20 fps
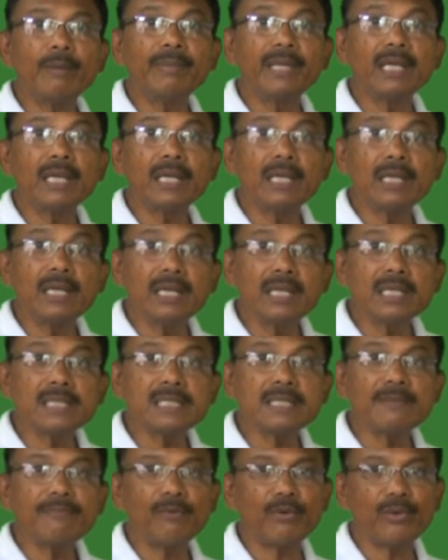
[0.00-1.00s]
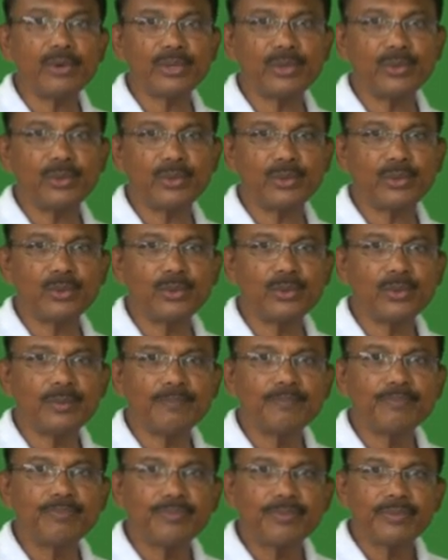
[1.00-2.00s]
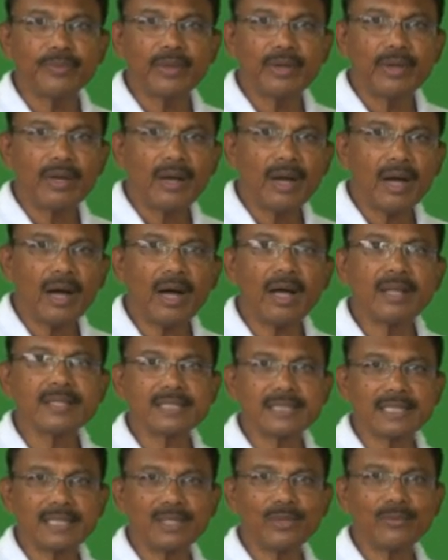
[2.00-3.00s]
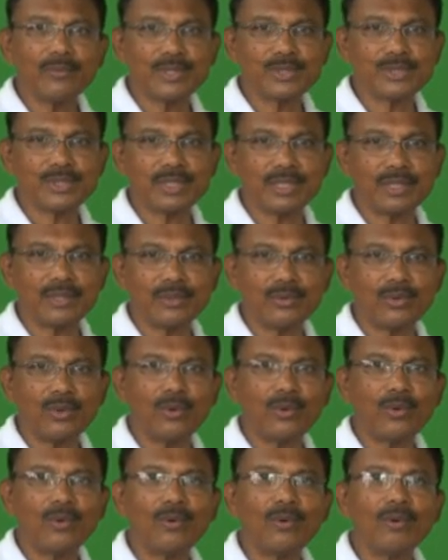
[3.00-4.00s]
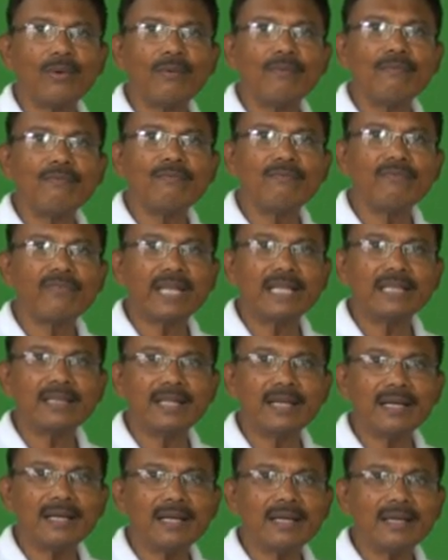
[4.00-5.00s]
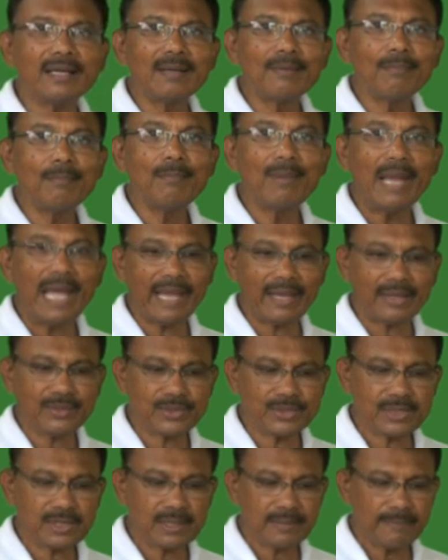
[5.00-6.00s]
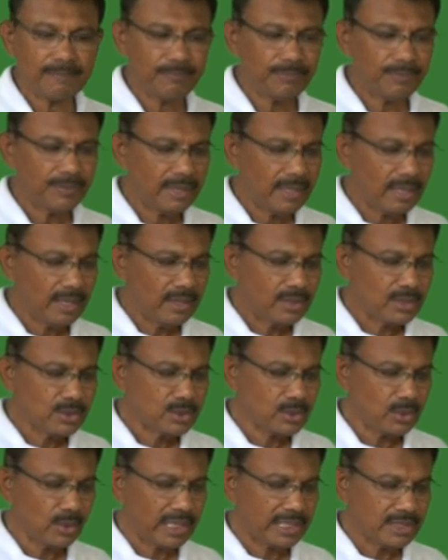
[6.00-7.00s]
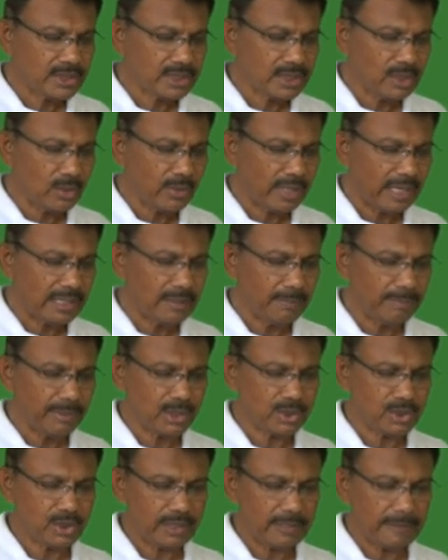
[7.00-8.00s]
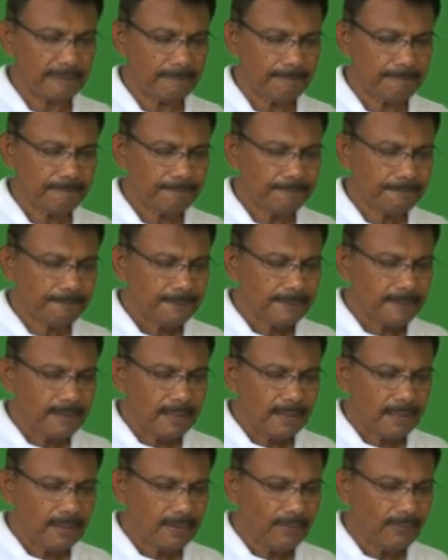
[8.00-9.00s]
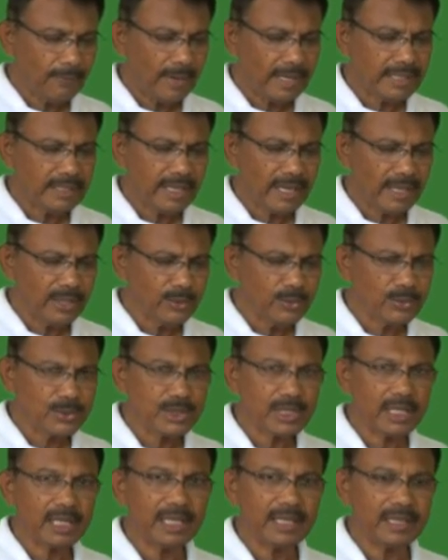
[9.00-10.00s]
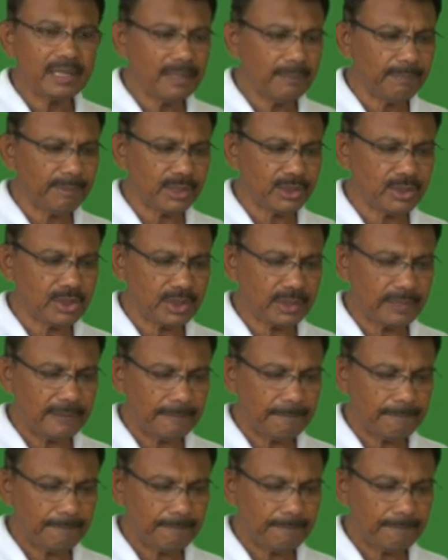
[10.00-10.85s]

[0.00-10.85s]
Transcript: be easy for you to answer the question or fill the blanks. So let's look at the picture. What can you see in the picture?